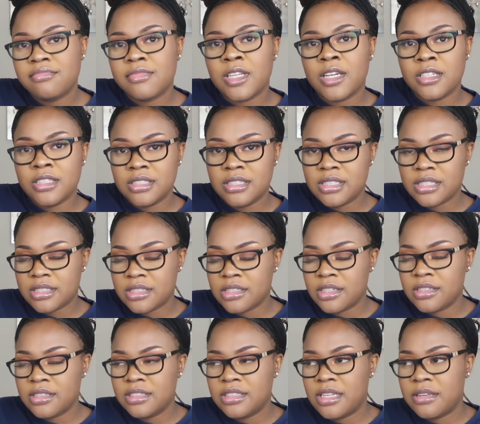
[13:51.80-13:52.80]
thirty-six,
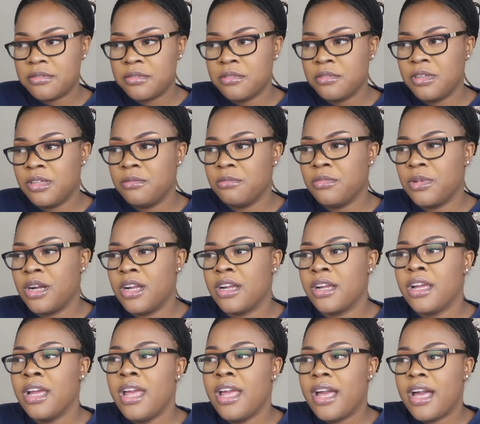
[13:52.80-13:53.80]
thirty-seven week
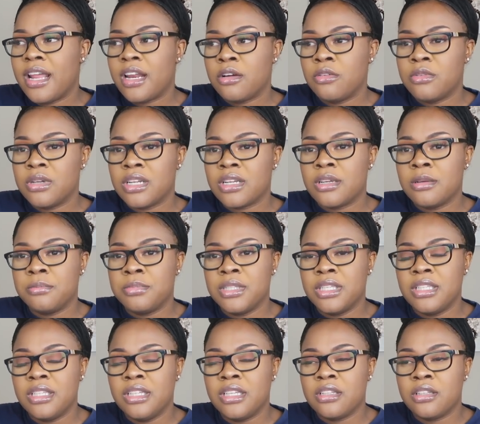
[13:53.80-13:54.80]
mark, I don't want to
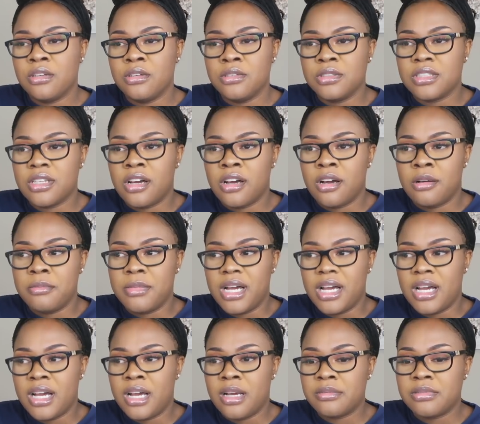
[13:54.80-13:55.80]
completely close all
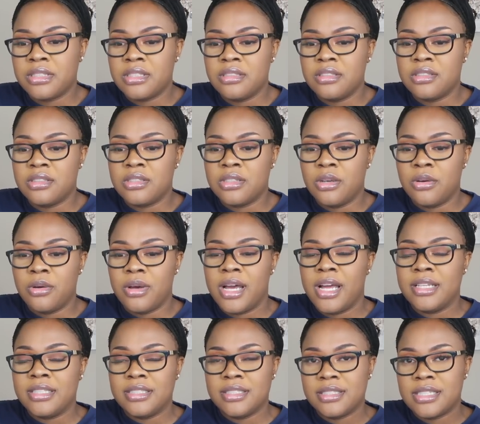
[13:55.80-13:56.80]
my options. So
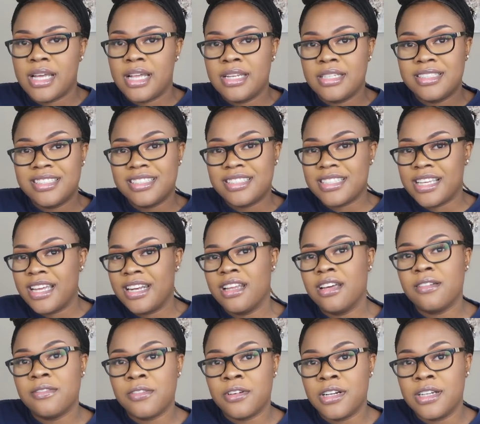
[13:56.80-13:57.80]
I decided to sign
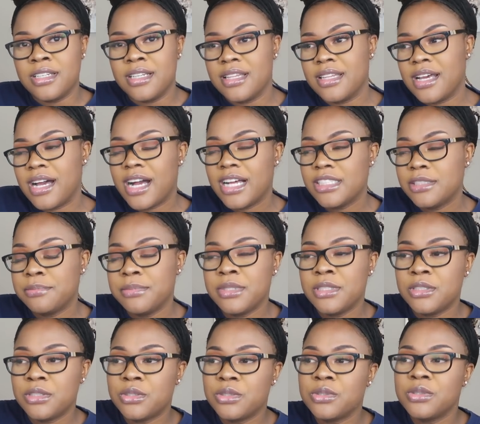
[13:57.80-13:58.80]
up for another
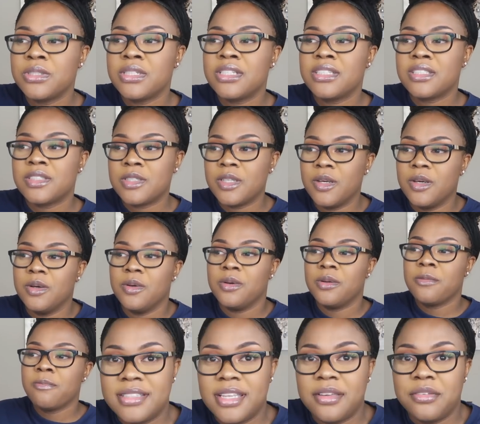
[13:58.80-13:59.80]
hospital tour.
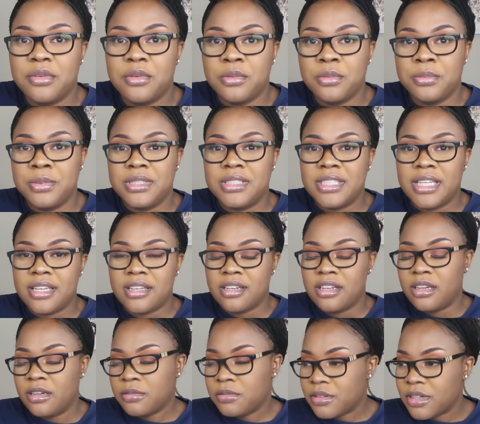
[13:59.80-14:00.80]
So David will be
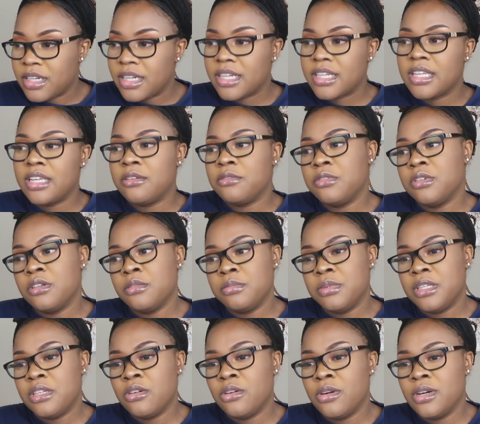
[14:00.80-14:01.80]
taking off work and we'll
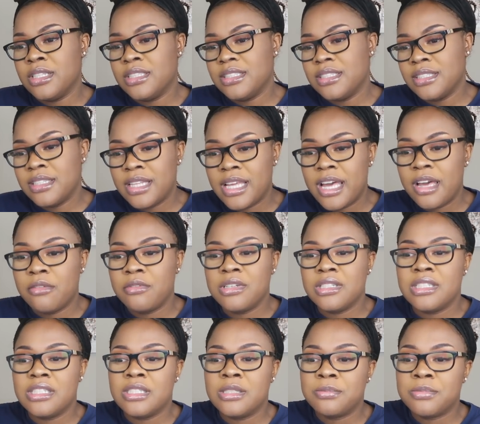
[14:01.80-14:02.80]
be going to that,
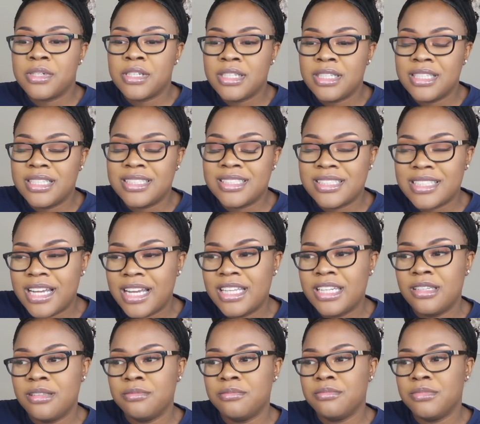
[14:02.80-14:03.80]
which is pretty
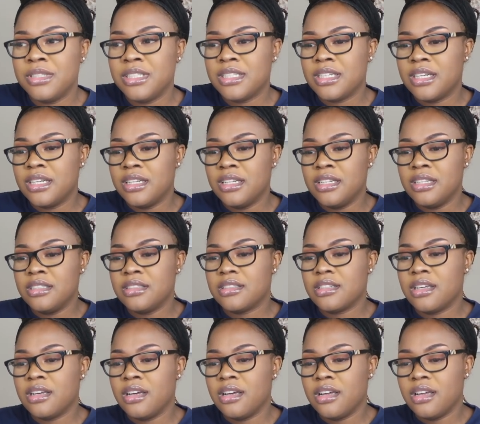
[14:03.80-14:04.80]
exciting,
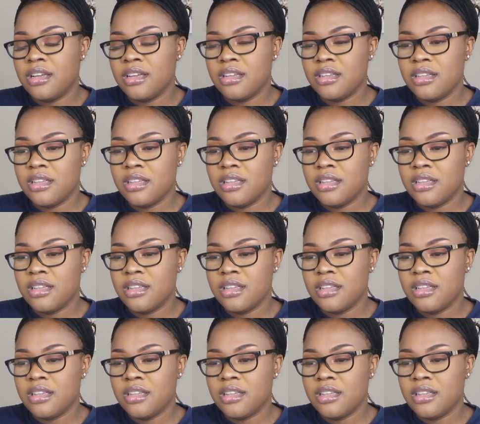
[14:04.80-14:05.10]
because uh,